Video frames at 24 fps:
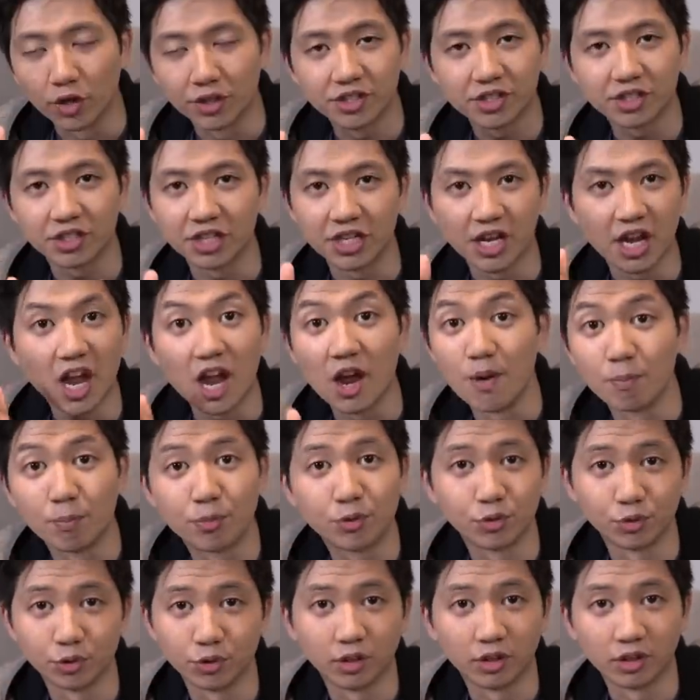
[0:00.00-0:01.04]
it's the
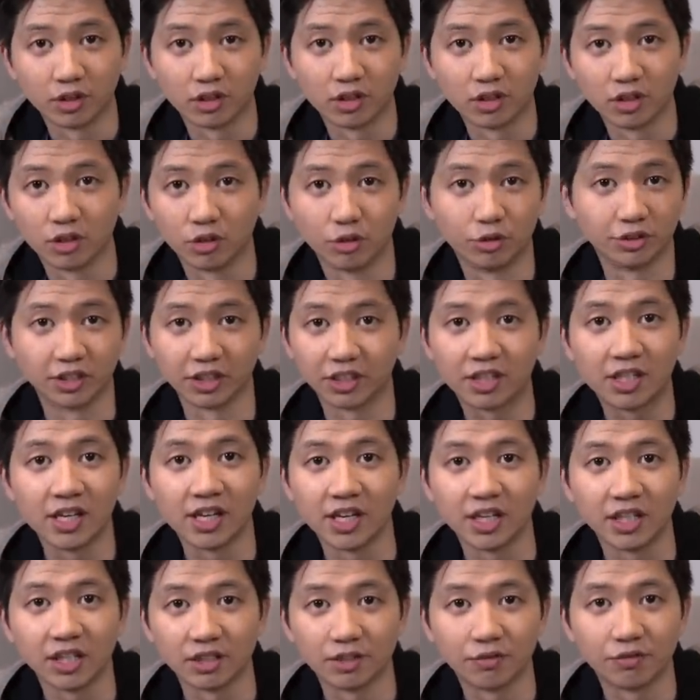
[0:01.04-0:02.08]
emperor or the
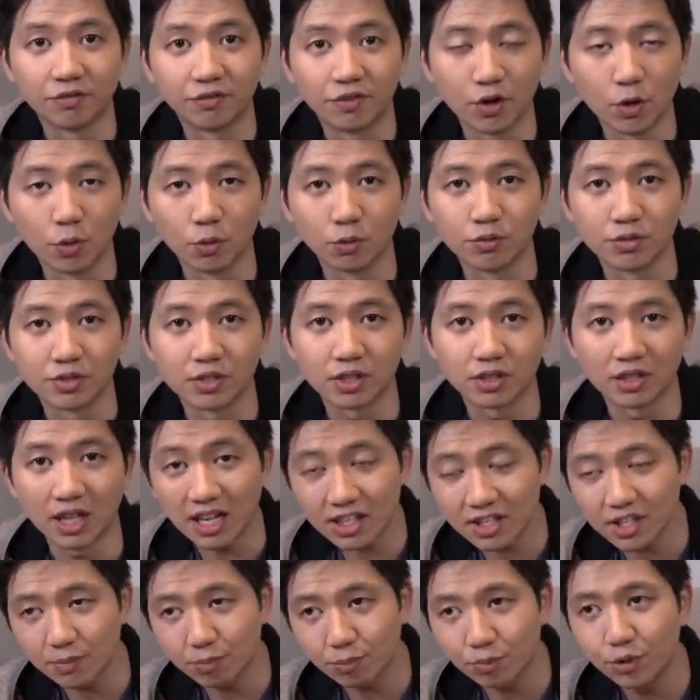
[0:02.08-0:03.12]
king of phones,
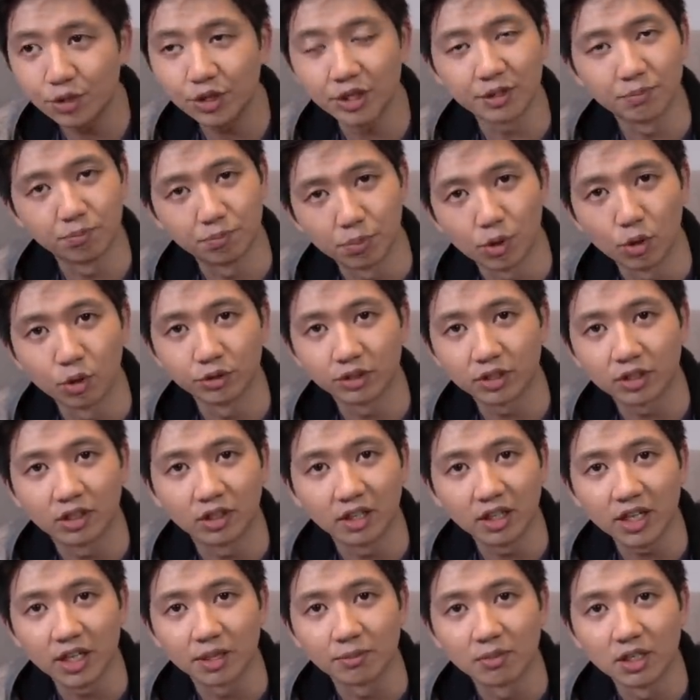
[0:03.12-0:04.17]
that's a pretty bold
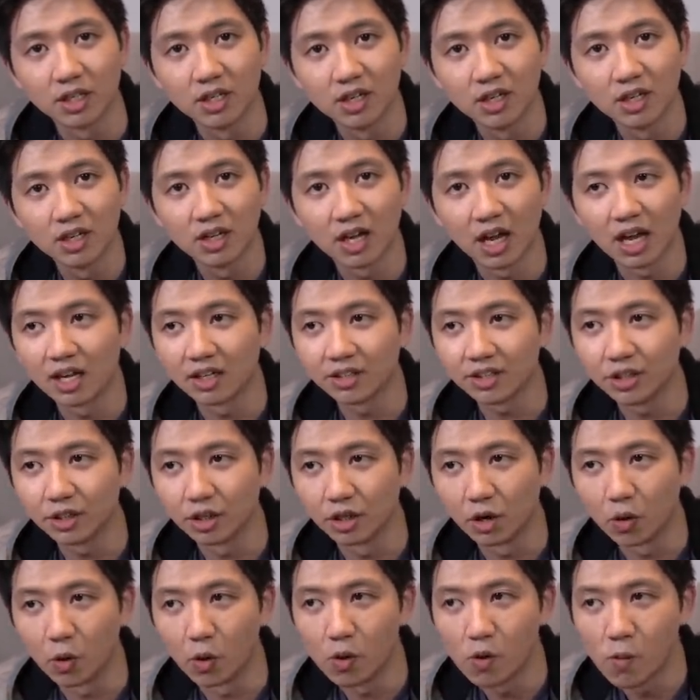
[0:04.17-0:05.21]
claim. And, you
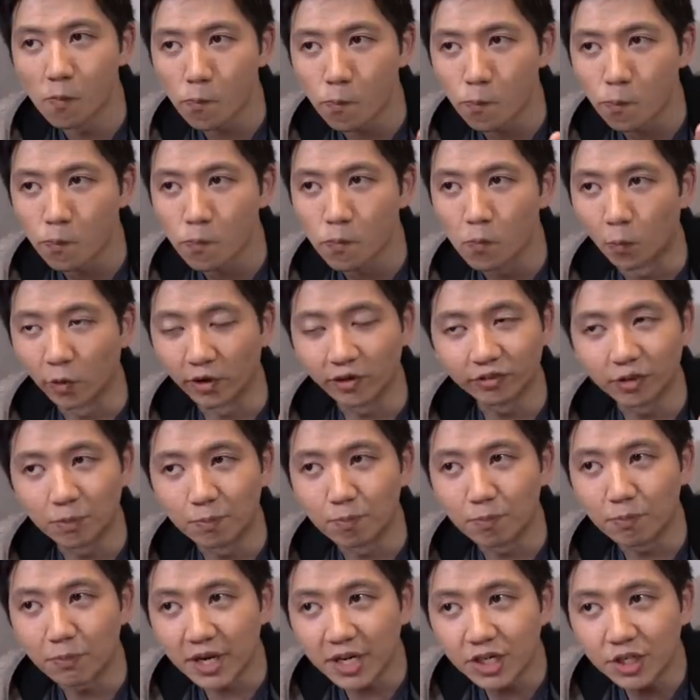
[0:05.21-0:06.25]
know, one of the
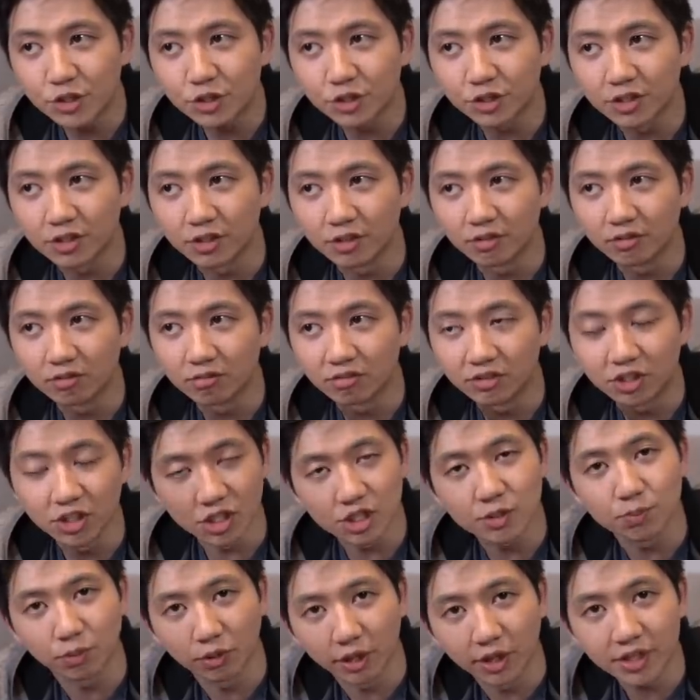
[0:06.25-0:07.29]
major
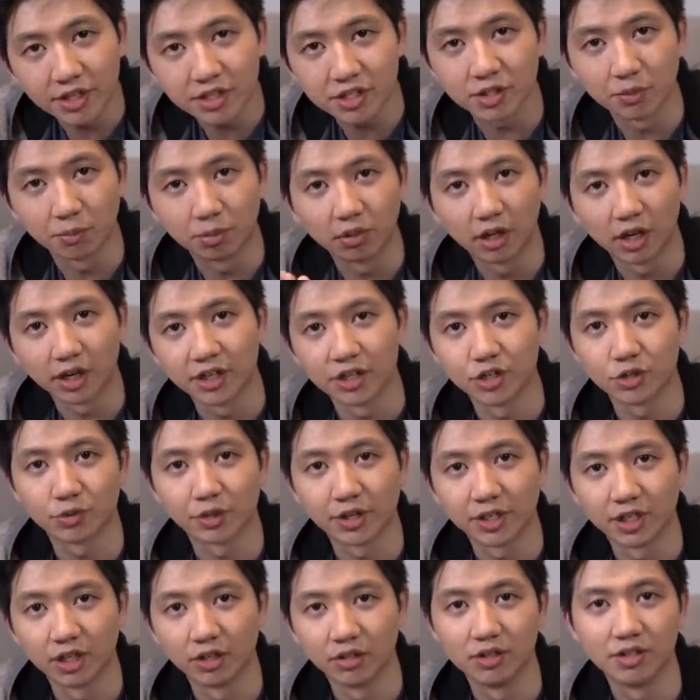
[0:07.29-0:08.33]
display suppliers
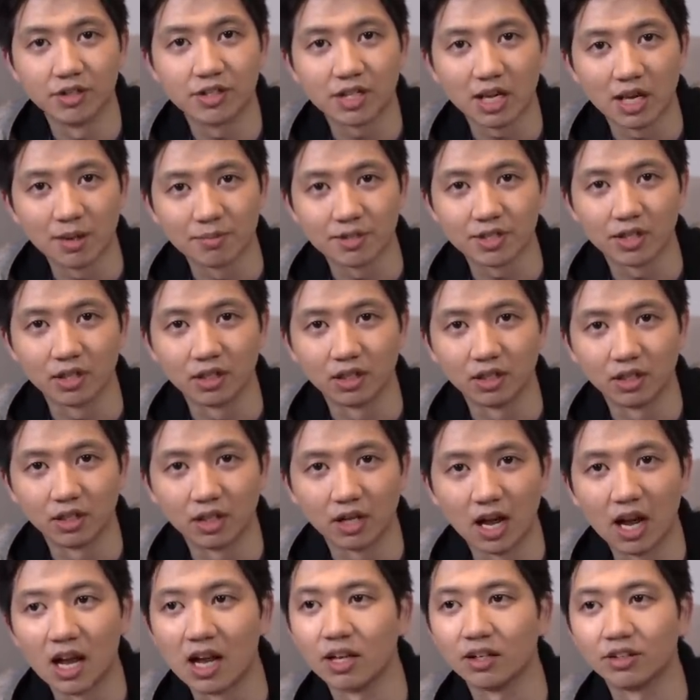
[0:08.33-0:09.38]
right now is Samsung.
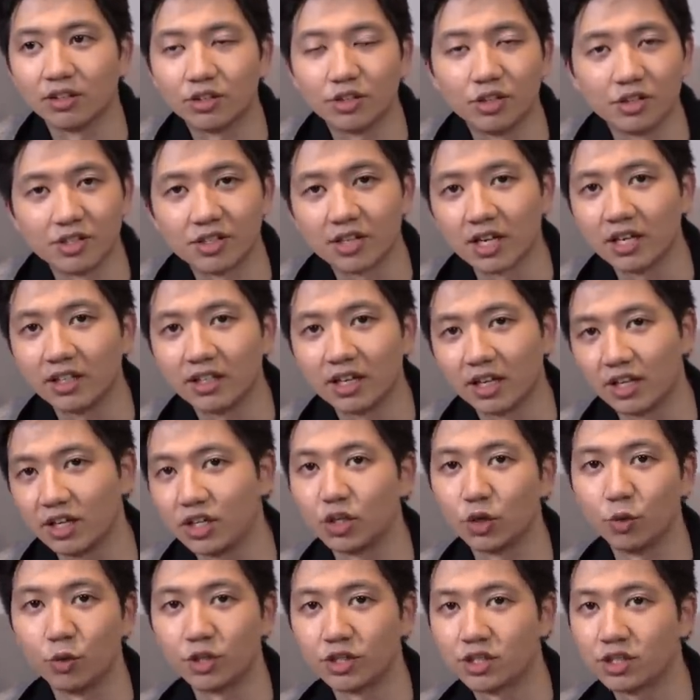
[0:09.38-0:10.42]
And to say that,
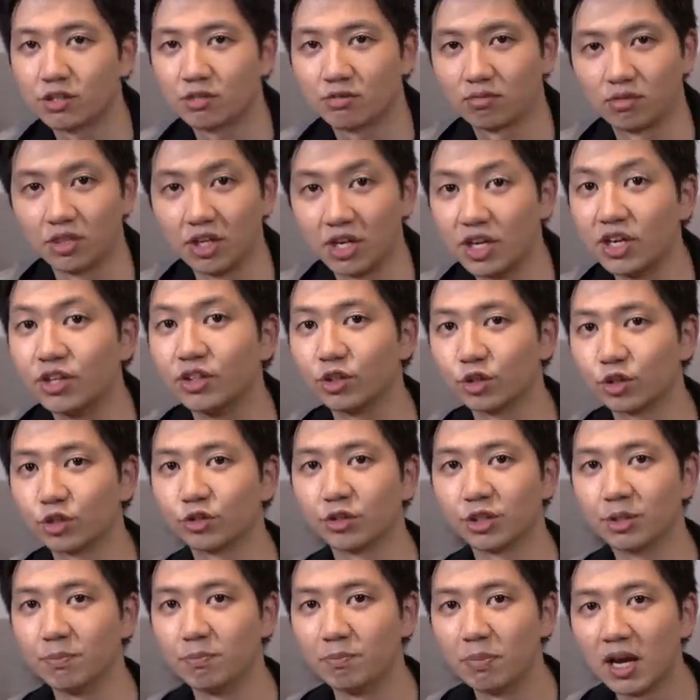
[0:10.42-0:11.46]
you know, it's the
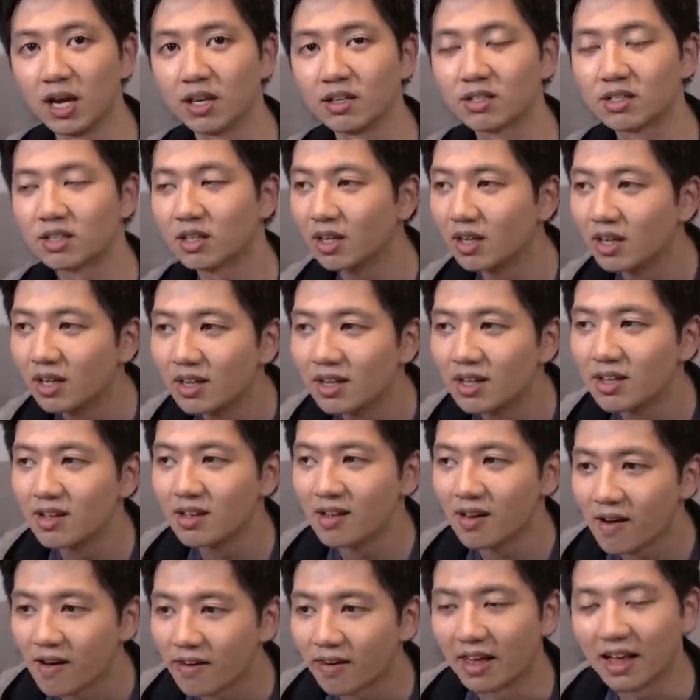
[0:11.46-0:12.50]
industry best,
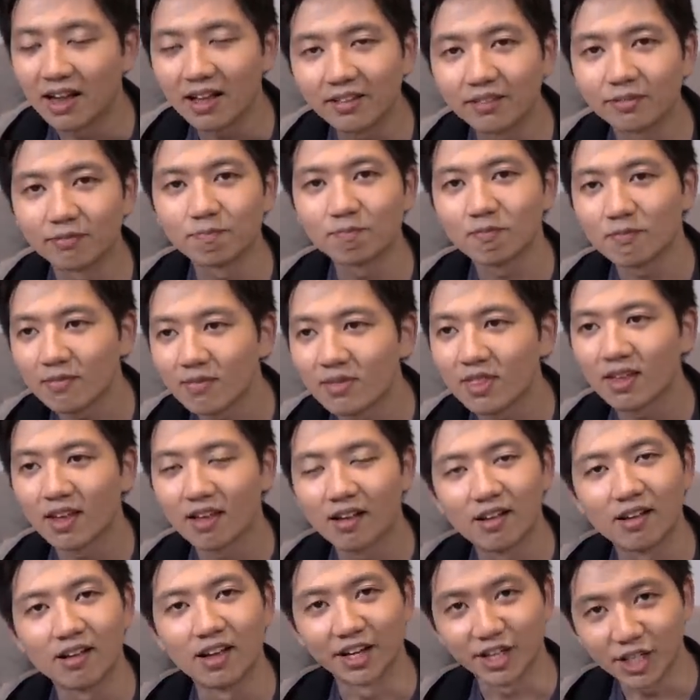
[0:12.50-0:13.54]
that,
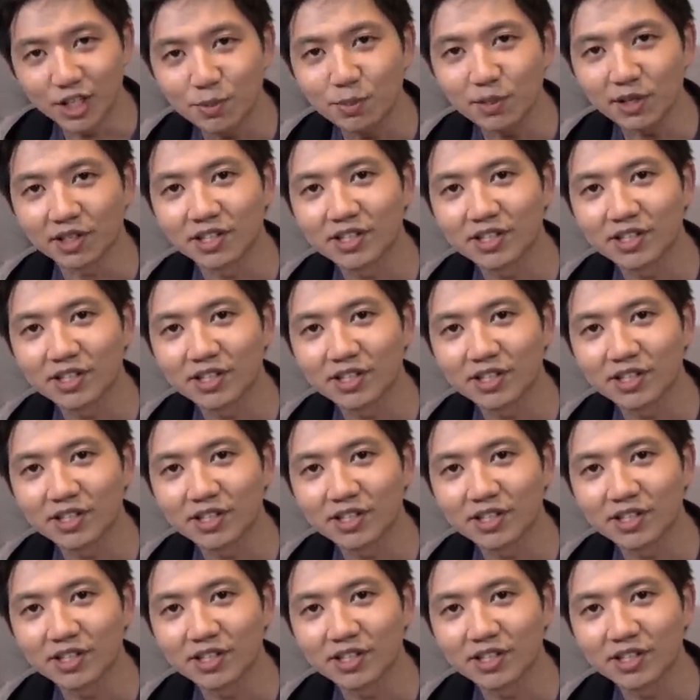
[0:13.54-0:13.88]
I guess, be